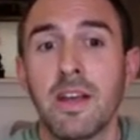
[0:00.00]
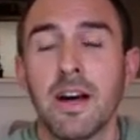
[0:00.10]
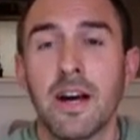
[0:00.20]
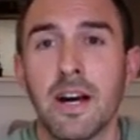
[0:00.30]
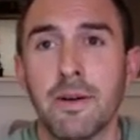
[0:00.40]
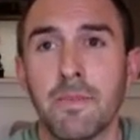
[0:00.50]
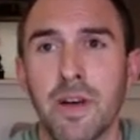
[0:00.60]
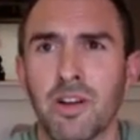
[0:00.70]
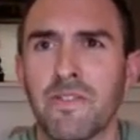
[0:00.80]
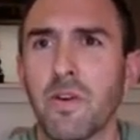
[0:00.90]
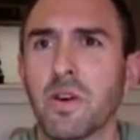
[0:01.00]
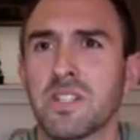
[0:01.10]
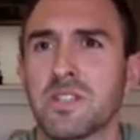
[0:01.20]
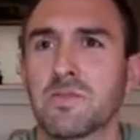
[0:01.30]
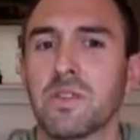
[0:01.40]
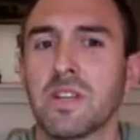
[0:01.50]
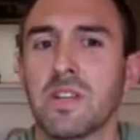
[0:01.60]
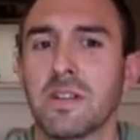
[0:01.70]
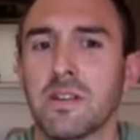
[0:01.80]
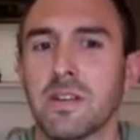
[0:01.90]
and our focus is
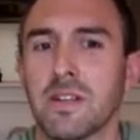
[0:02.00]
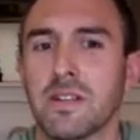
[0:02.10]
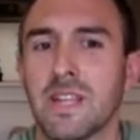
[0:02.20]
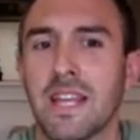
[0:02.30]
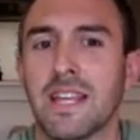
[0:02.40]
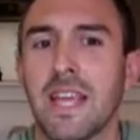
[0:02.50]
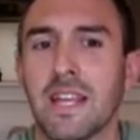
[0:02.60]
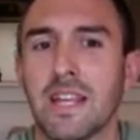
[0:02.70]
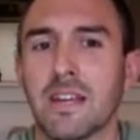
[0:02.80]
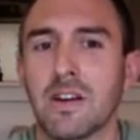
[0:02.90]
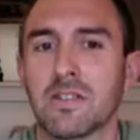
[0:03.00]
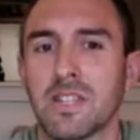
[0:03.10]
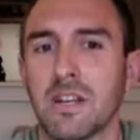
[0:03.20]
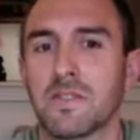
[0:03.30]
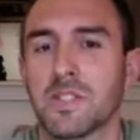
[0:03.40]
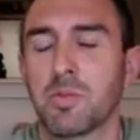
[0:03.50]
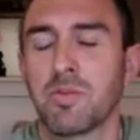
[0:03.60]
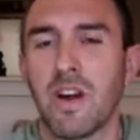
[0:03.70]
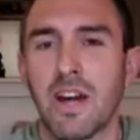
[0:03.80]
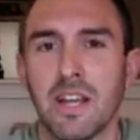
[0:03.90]
really dedicating ourselves to
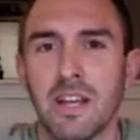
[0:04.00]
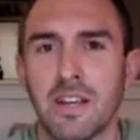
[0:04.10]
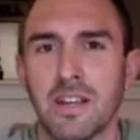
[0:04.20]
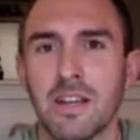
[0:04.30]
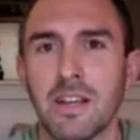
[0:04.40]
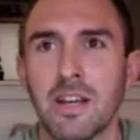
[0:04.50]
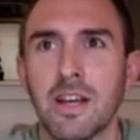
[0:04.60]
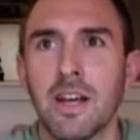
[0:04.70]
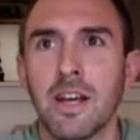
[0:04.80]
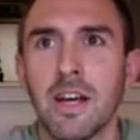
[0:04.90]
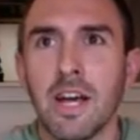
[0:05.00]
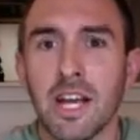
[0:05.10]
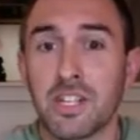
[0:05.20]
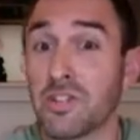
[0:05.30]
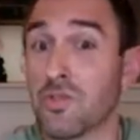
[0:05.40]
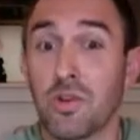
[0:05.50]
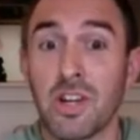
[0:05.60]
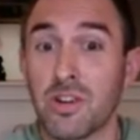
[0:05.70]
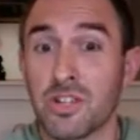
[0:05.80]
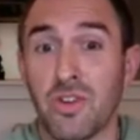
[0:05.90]
providing
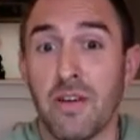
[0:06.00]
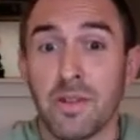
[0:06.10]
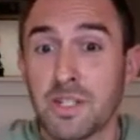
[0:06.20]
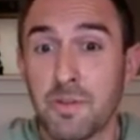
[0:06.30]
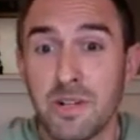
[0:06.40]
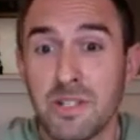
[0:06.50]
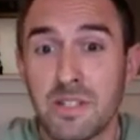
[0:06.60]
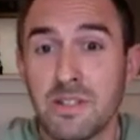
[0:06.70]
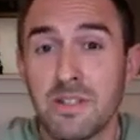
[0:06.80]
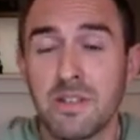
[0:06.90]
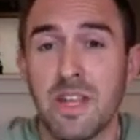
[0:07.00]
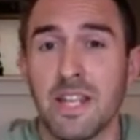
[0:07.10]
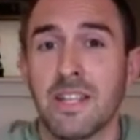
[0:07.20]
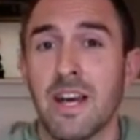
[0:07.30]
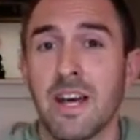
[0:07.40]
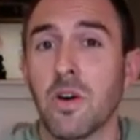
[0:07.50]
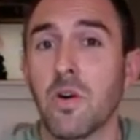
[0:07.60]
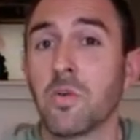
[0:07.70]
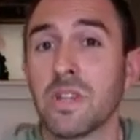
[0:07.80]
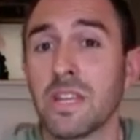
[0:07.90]
extraordinary travel experiences that not
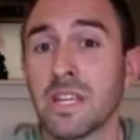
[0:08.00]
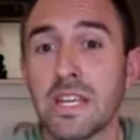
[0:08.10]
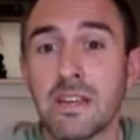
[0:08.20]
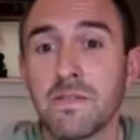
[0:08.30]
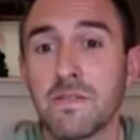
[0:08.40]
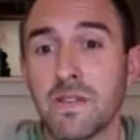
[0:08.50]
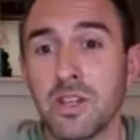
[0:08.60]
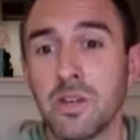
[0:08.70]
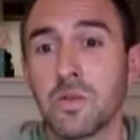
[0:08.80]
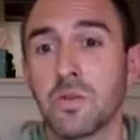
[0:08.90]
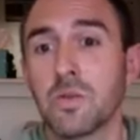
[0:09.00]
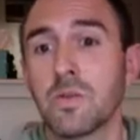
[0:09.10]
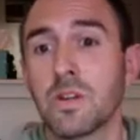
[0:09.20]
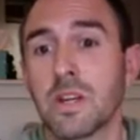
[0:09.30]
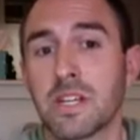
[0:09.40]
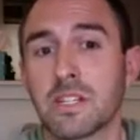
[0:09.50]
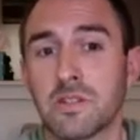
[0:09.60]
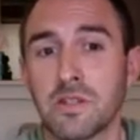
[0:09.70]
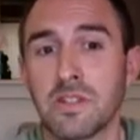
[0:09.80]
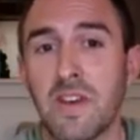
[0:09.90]
only give you
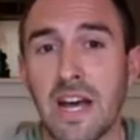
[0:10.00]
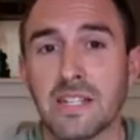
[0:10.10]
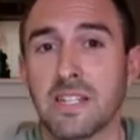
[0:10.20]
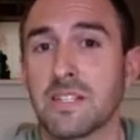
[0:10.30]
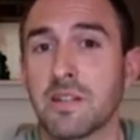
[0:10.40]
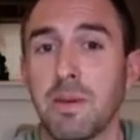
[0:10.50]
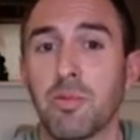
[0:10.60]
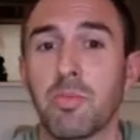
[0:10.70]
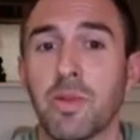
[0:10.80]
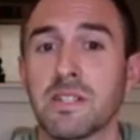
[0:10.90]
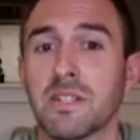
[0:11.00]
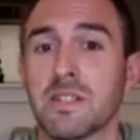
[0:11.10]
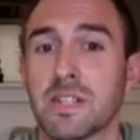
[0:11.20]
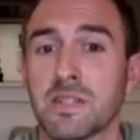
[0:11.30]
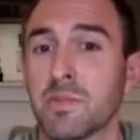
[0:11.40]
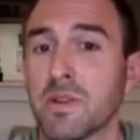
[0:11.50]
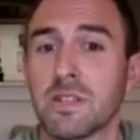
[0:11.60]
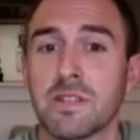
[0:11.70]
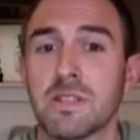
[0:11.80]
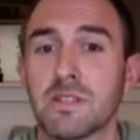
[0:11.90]
exclusive access to people, places, and
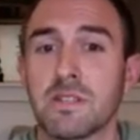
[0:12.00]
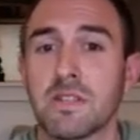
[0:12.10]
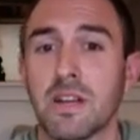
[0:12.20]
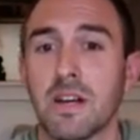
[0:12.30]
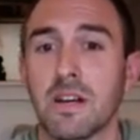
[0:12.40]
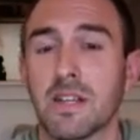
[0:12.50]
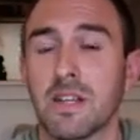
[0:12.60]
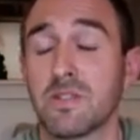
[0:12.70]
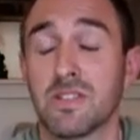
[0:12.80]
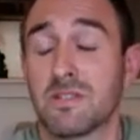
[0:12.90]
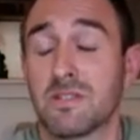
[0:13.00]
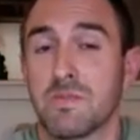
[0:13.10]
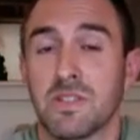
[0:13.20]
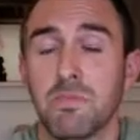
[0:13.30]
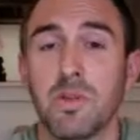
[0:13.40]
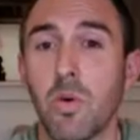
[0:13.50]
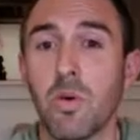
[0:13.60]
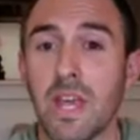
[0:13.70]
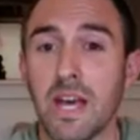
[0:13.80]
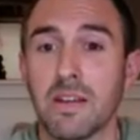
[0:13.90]
experiences that you simply
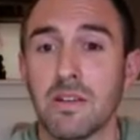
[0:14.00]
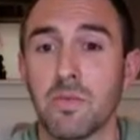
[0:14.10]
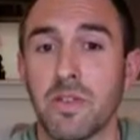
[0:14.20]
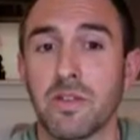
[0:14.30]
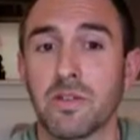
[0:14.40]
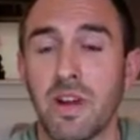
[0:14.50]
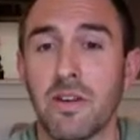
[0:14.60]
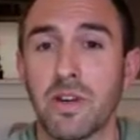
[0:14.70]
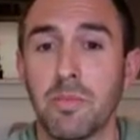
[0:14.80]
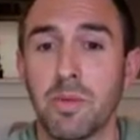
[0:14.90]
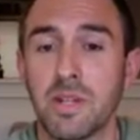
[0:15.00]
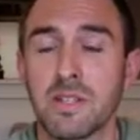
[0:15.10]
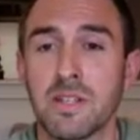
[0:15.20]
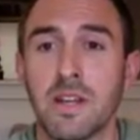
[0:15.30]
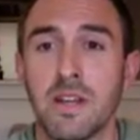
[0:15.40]
won't get with other travel companies,